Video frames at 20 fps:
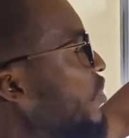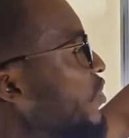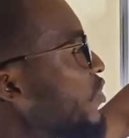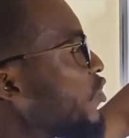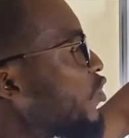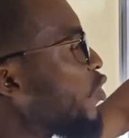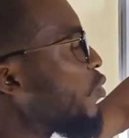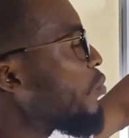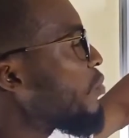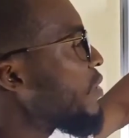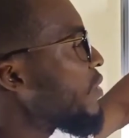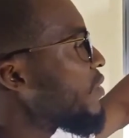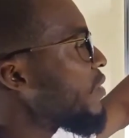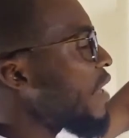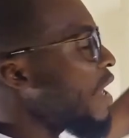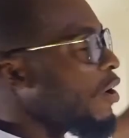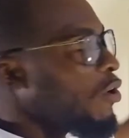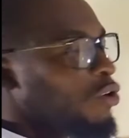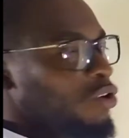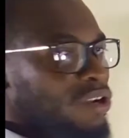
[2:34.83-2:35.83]
these numbers
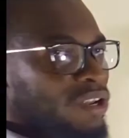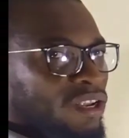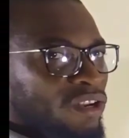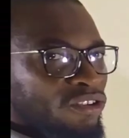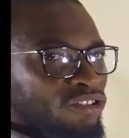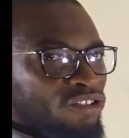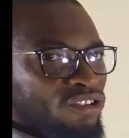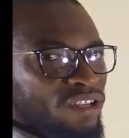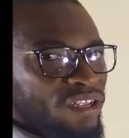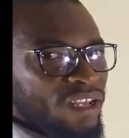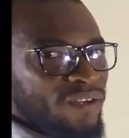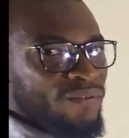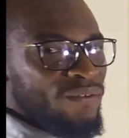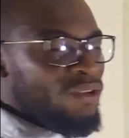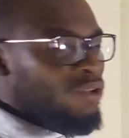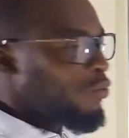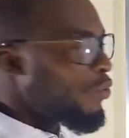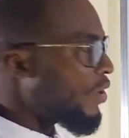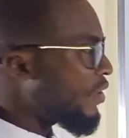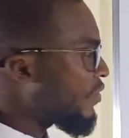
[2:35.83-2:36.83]
according to their
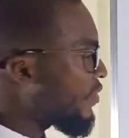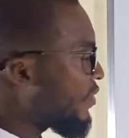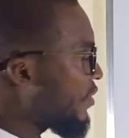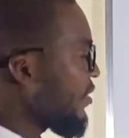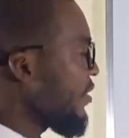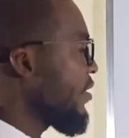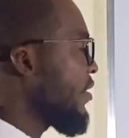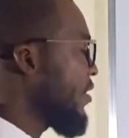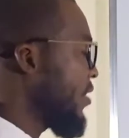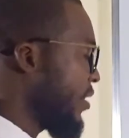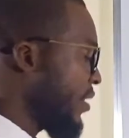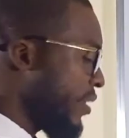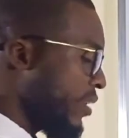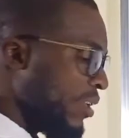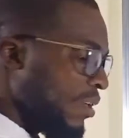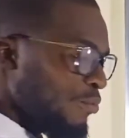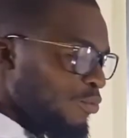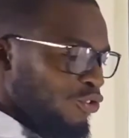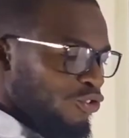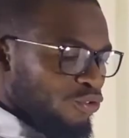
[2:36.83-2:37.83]
frequency.
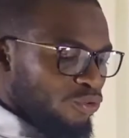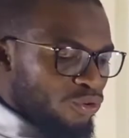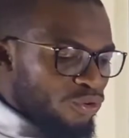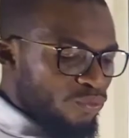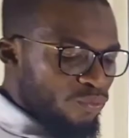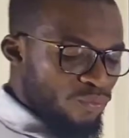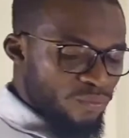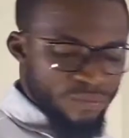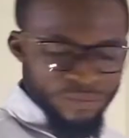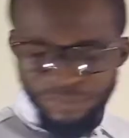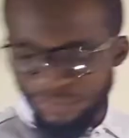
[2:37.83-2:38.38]
Let me show you.